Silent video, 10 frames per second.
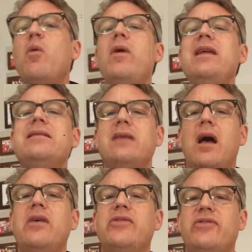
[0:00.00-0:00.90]
But what he
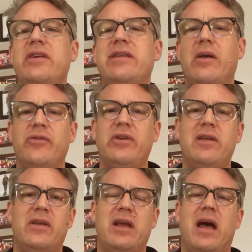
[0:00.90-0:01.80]
does is he tells it
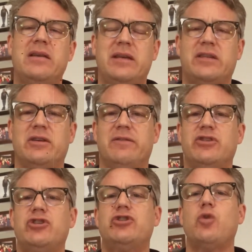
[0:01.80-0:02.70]
in the context of a
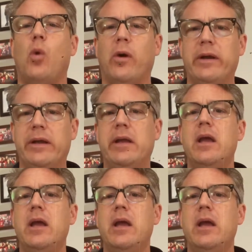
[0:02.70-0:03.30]
story.